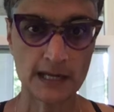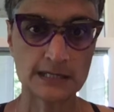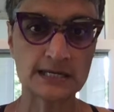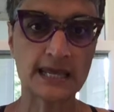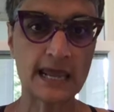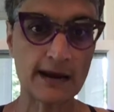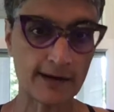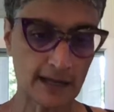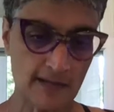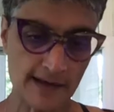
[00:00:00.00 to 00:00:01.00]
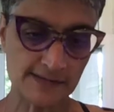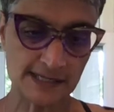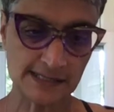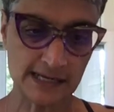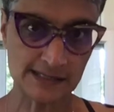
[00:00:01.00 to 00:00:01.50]
To carry gloves
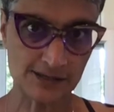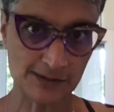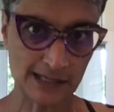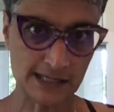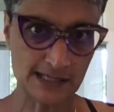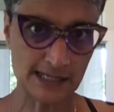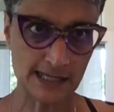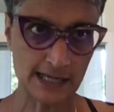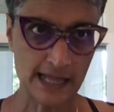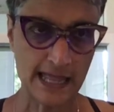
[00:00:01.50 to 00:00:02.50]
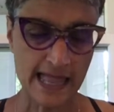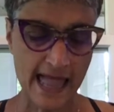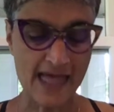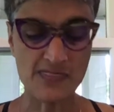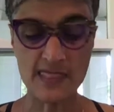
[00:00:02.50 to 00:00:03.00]
is not so easy,
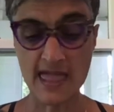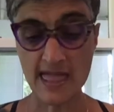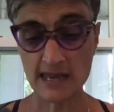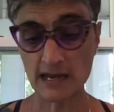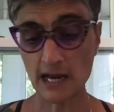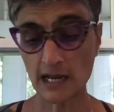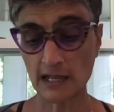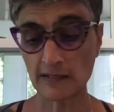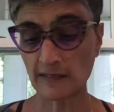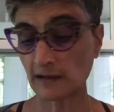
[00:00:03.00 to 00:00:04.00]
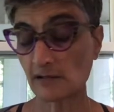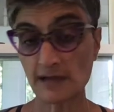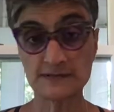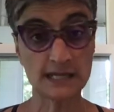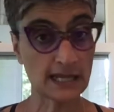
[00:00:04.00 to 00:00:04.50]
and then the
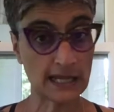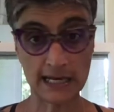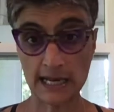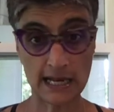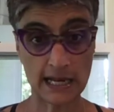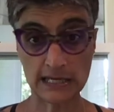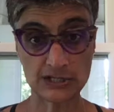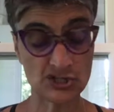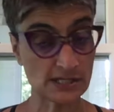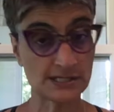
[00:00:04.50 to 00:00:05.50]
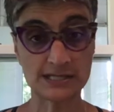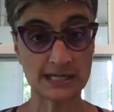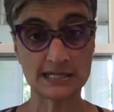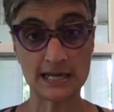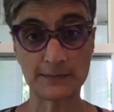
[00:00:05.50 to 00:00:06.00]
gloves can get just as
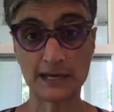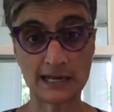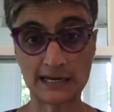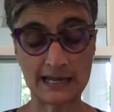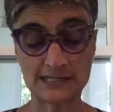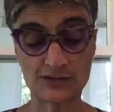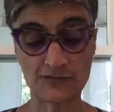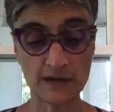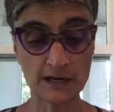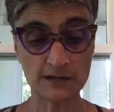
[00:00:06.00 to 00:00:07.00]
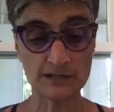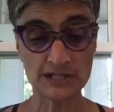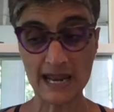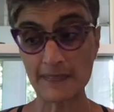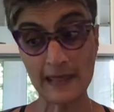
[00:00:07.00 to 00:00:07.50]
contaminated as your fingers,
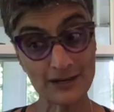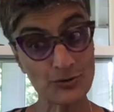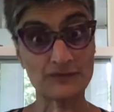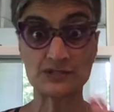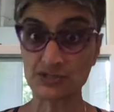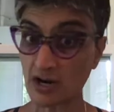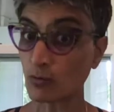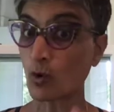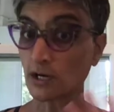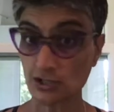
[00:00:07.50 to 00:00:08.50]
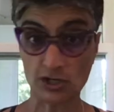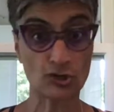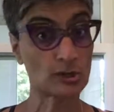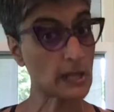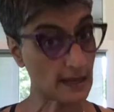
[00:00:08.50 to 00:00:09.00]
and then you have to start washing your
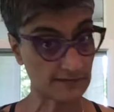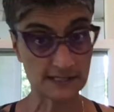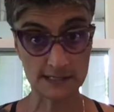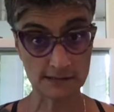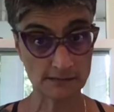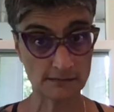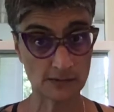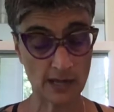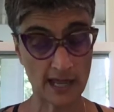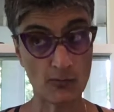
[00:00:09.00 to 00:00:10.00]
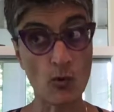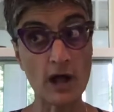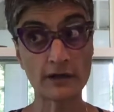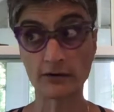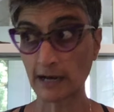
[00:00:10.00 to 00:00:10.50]
gloves. Okay,
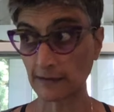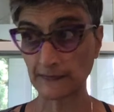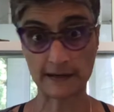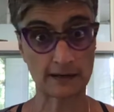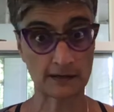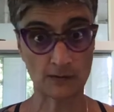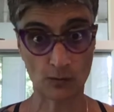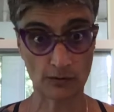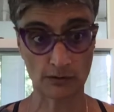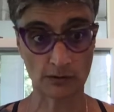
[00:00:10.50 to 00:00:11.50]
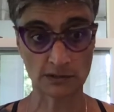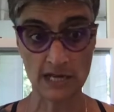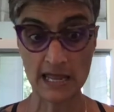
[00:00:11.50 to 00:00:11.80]
while you're out there in the world,